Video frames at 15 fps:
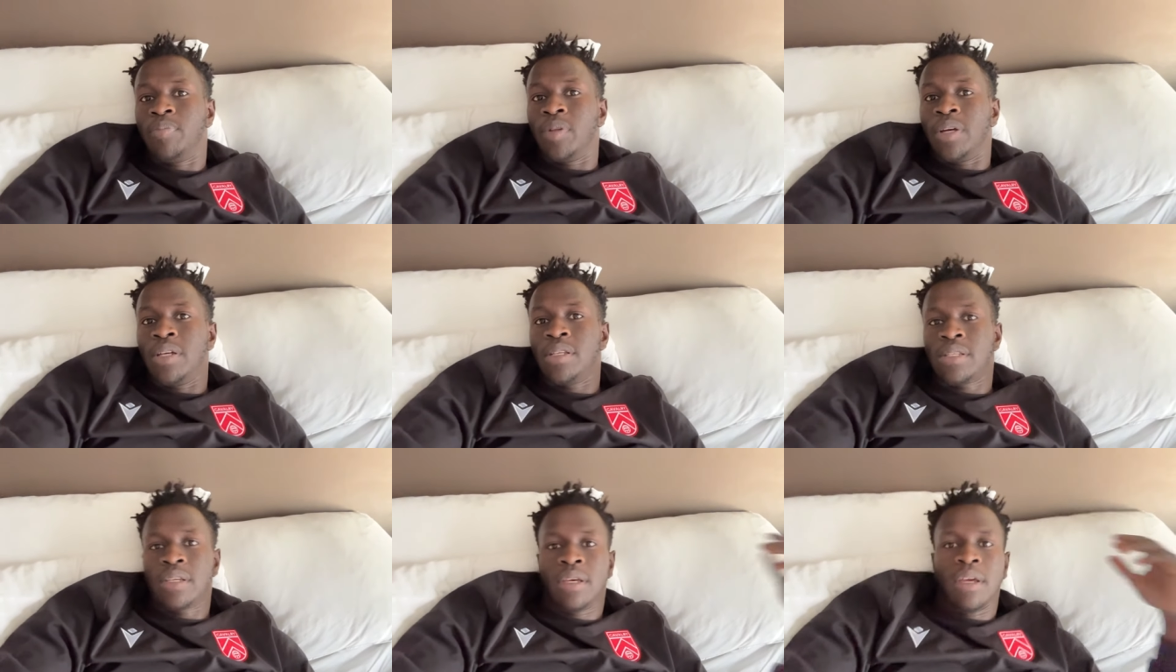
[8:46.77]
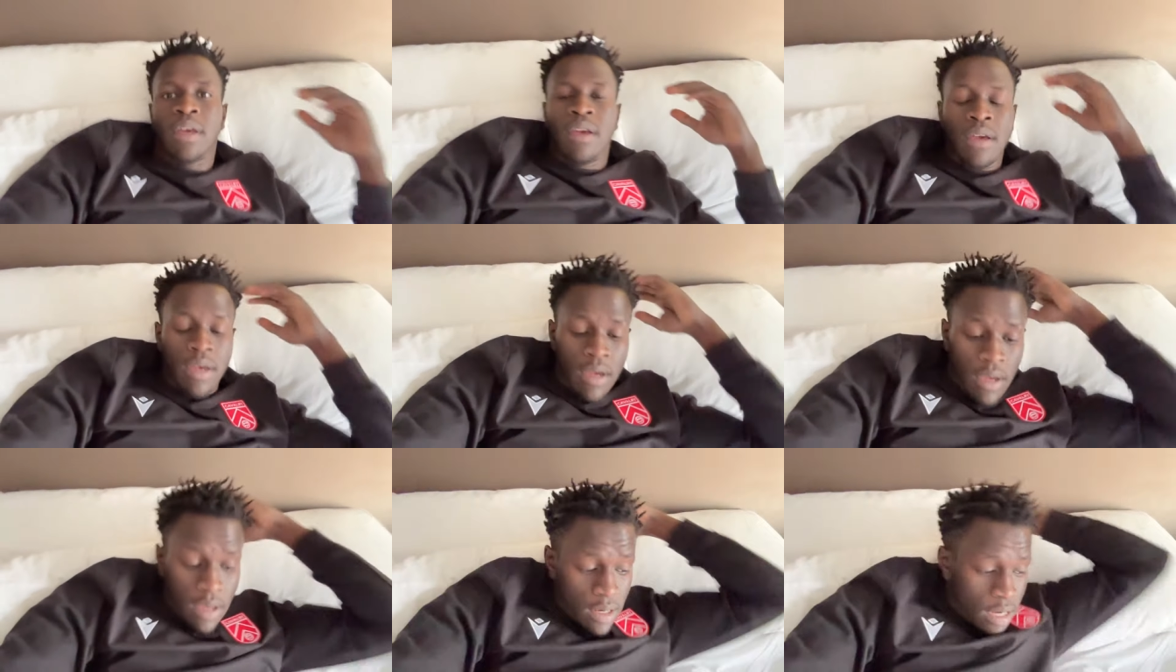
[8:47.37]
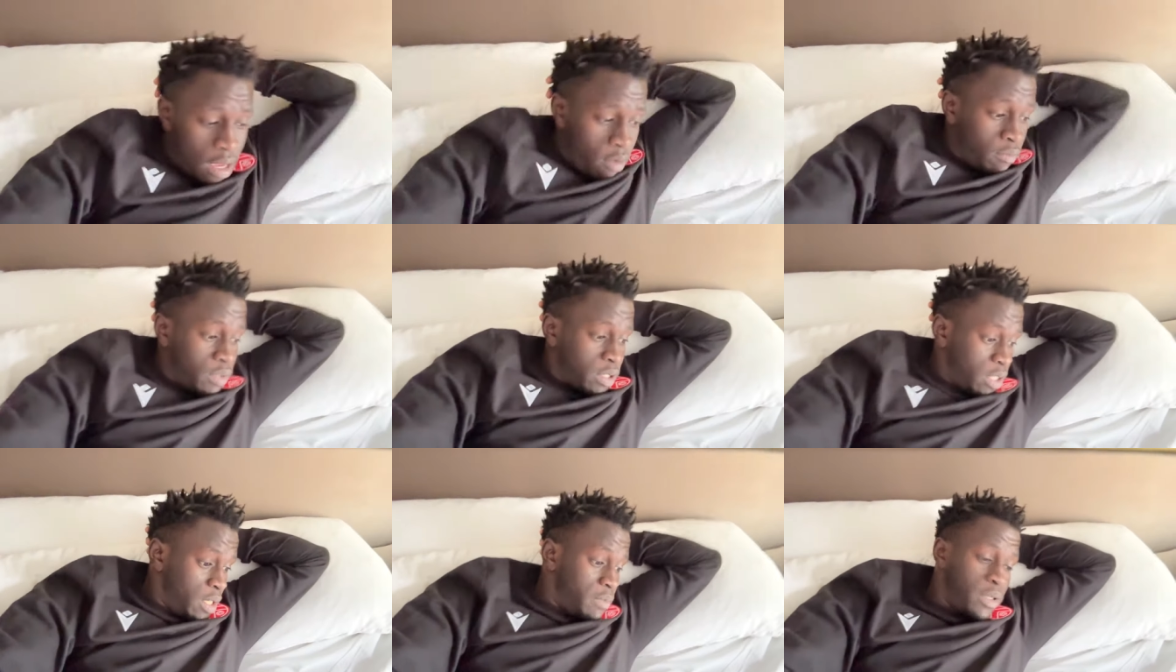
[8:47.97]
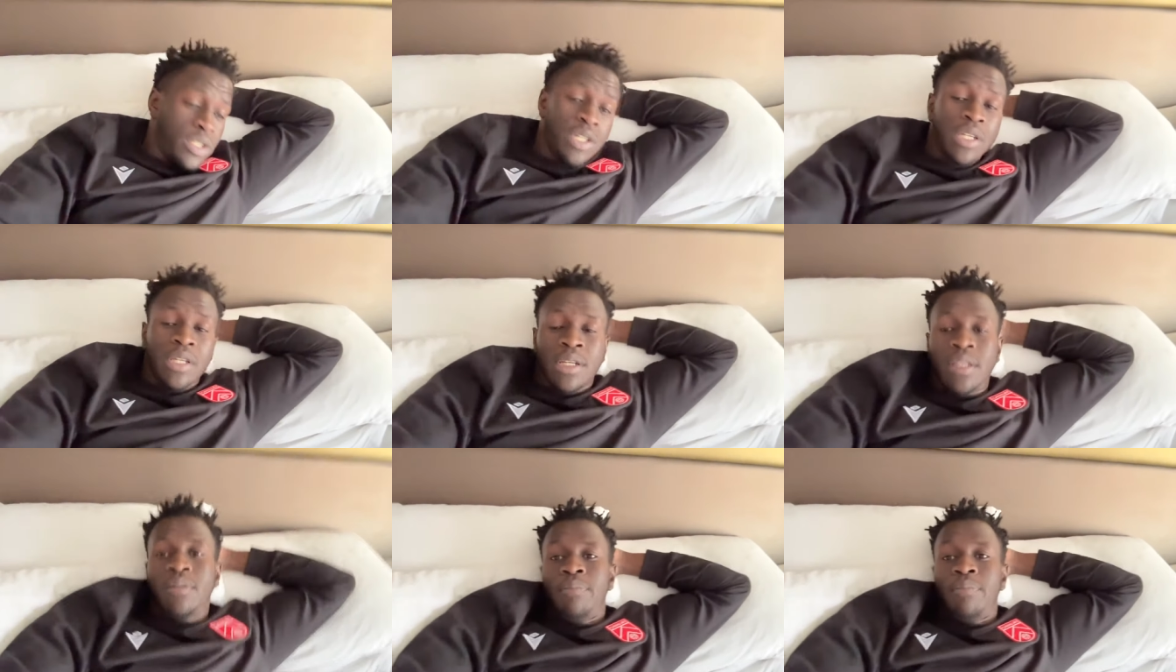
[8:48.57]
plays. And now I'm just going to be chilling in the